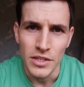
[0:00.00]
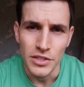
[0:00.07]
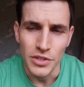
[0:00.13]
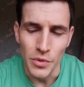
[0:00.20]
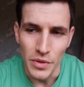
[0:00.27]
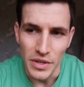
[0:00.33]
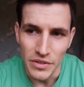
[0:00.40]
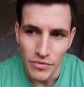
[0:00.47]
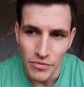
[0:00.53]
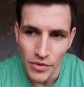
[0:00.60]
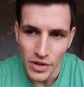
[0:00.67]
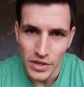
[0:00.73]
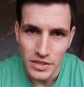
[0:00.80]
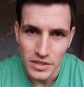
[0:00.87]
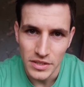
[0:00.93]
So these
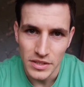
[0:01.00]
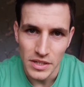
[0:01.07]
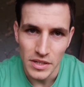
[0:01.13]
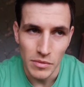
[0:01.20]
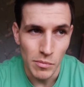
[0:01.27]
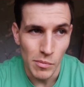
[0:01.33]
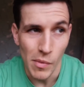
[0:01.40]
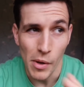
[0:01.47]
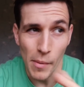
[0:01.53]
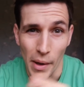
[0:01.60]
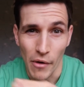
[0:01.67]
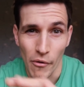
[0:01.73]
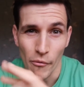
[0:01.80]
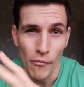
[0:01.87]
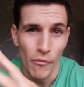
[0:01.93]
first
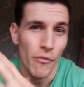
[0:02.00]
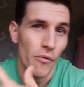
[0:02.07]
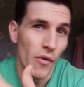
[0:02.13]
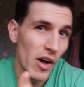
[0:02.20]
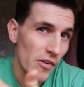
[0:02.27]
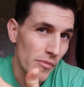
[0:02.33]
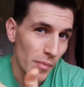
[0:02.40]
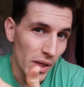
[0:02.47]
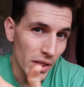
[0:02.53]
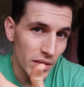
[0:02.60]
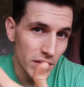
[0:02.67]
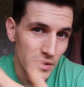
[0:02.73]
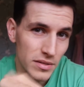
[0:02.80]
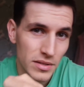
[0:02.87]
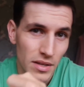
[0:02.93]
about 5
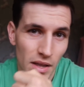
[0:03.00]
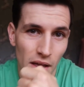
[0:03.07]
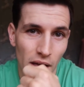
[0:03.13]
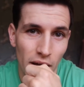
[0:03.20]
months